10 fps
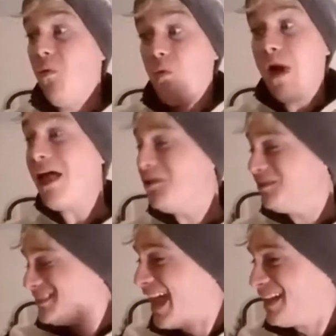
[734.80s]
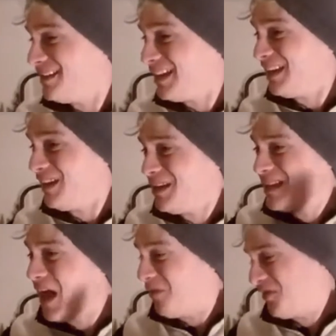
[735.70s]
Well, technically
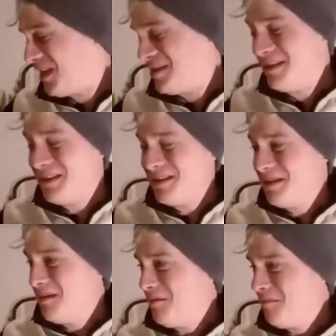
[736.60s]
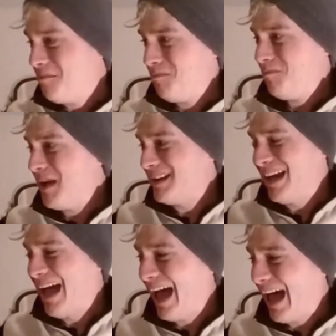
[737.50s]
nothing,
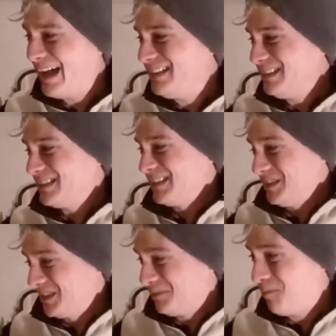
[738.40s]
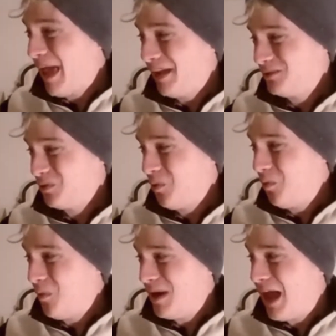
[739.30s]
but I did suspect
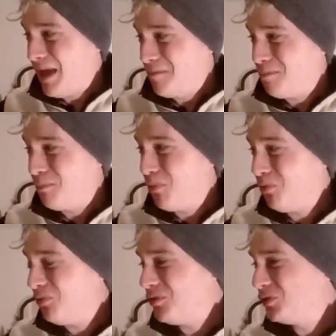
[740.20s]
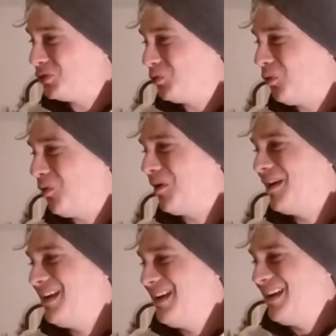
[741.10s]
when I pulled the
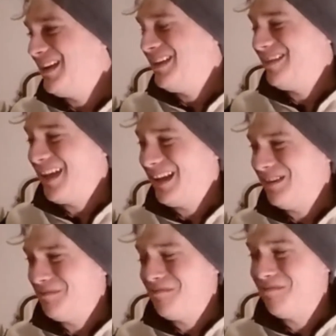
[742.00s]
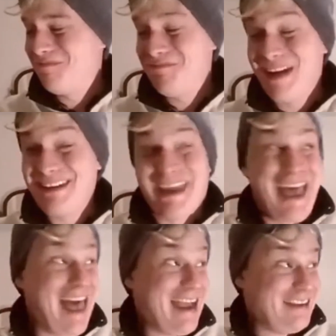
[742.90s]
drawer that it might
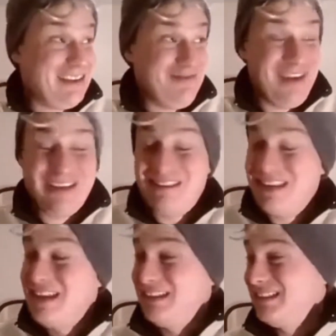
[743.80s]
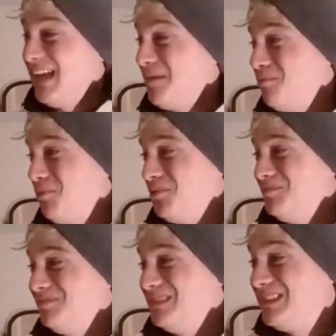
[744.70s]
activate the escape
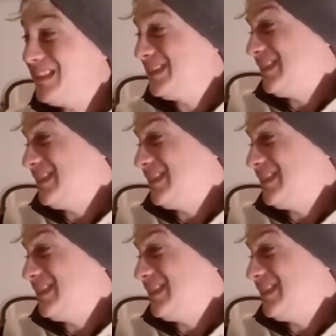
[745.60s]
room. Just